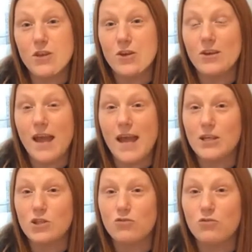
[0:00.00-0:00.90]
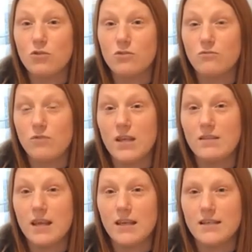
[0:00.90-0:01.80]
done extraordinary
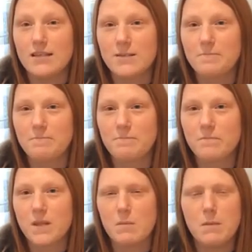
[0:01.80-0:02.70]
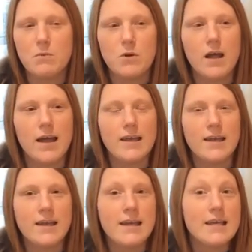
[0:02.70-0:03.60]
things. People
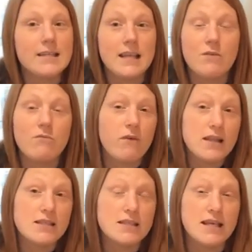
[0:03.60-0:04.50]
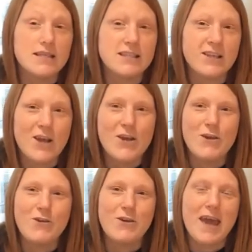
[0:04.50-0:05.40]
like St. Francis,
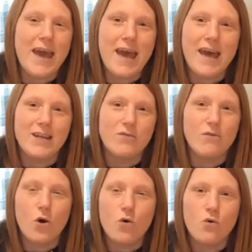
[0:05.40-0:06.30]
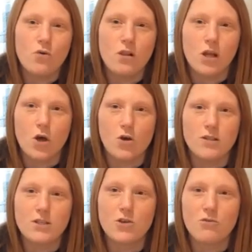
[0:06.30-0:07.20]
who cared for all
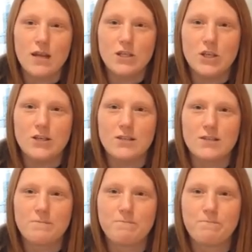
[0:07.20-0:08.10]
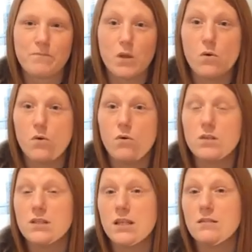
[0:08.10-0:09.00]
God's creatures,
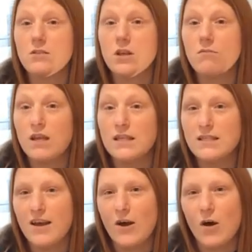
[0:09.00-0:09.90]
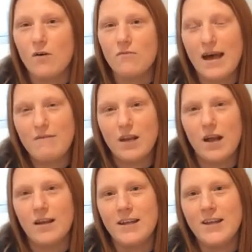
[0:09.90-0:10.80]
or St. Teresa of
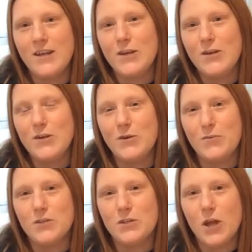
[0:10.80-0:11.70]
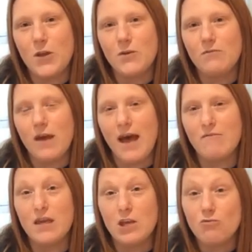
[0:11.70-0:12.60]
Avila, who was known for
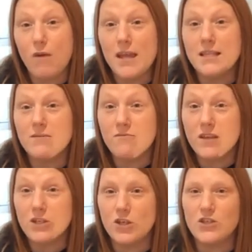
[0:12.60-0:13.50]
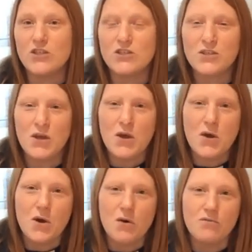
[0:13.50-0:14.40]
having great visions
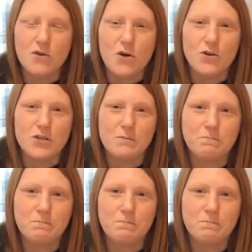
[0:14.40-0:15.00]
of God.